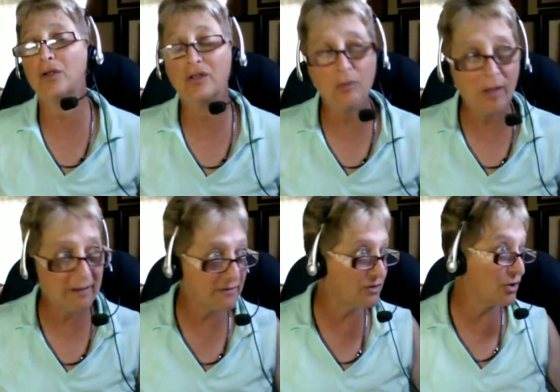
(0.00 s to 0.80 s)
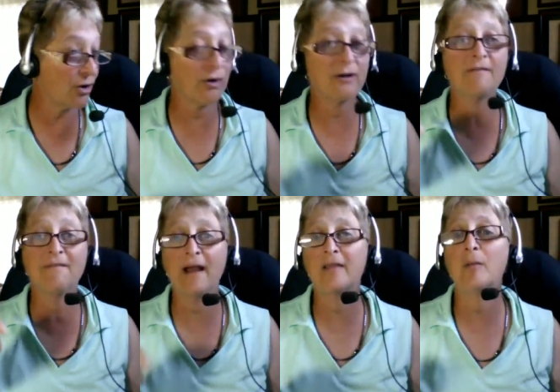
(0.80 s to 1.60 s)
You have to turn,
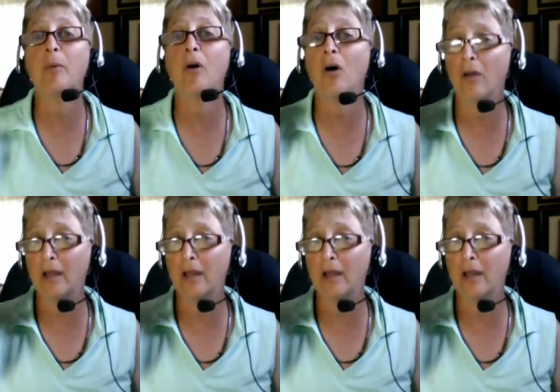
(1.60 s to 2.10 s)
find the ball,